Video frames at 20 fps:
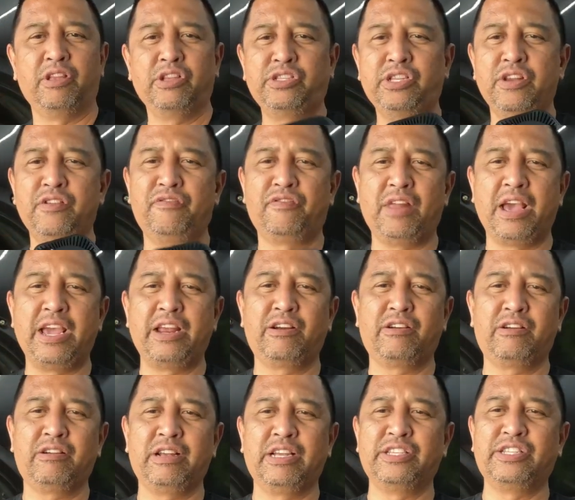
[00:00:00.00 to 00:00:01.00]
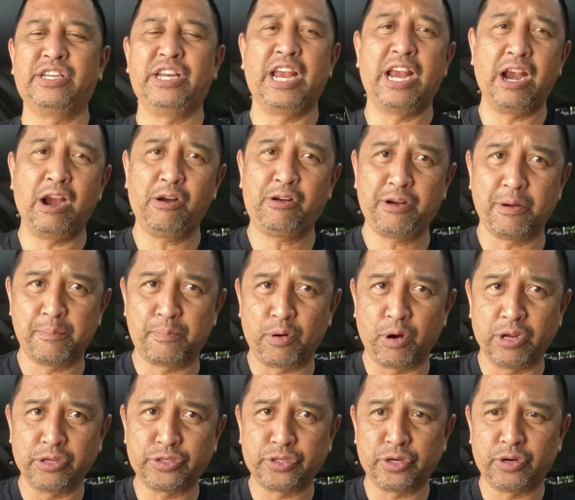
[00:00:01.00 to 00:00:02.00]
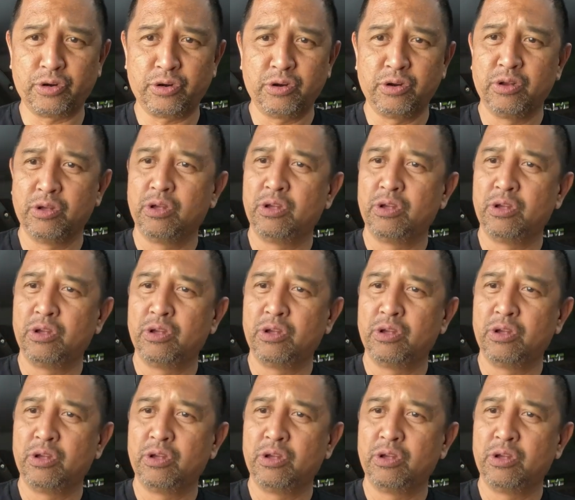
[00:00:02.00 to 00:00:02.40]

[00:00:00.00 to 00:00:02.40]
this inflator is an air compressor